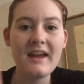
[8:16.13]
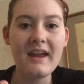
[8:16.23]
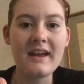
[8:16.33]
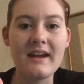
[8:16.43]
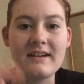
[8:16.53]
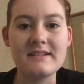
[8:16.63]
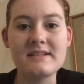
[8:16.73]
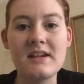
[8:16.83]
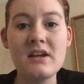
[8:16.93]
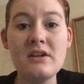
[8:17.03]
Hey guys,
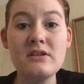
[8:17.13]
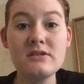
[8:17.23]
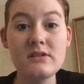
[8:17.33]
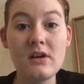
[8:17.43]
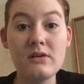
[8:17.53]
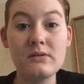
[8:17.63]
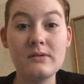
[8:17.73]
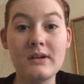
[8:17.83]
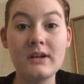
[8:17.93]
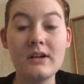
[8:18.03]

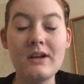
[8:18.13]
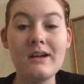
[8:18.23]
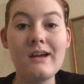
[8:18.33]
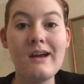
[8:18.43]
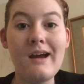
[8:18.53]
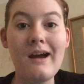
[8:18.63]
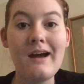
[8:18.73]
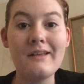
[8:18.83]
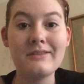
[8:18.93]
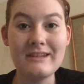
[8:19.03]
so
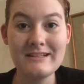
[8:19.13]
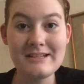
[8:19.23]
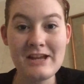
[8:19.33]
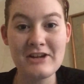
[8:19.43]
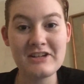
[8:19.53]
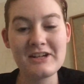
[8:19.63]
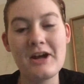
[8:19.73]
this is actually